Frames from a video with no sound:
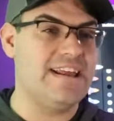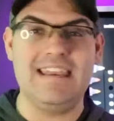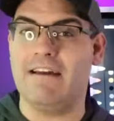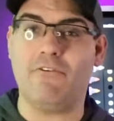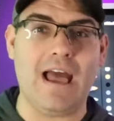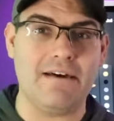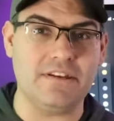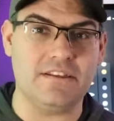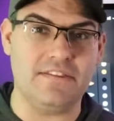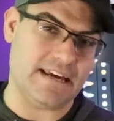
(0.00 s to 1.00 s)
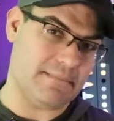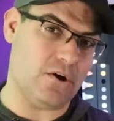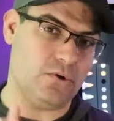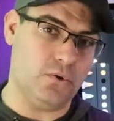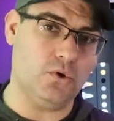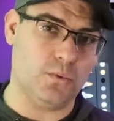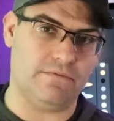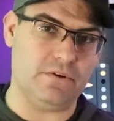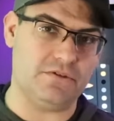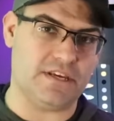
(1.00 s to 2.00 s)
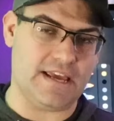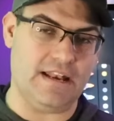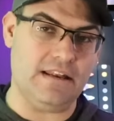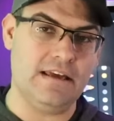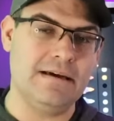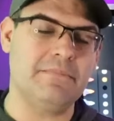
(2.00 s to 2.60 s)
never having to think about Google reviews again,